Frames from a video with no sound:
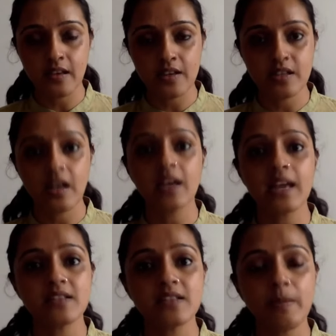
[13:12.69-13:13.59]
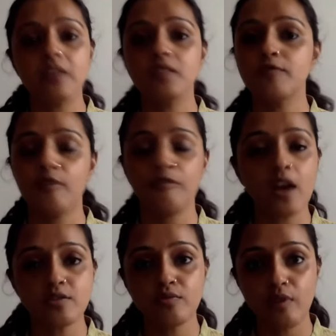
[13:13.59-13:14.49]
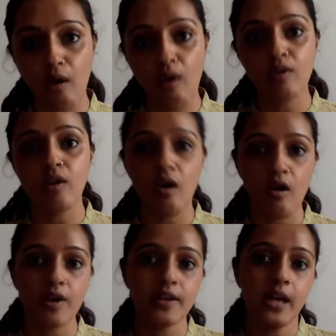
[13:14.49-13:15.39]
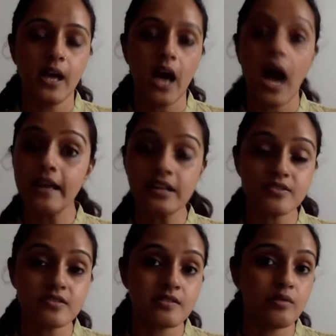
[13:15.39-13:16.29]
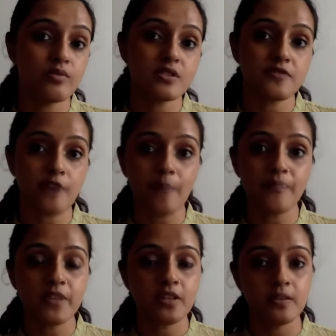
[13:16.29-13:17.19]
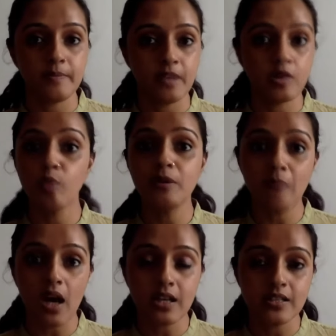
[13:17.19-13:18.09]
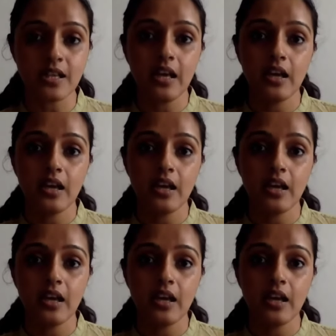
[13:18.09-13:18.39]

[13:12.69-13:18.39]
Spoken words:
Sri Lanka has depended for far too long on high interest loans from the global market.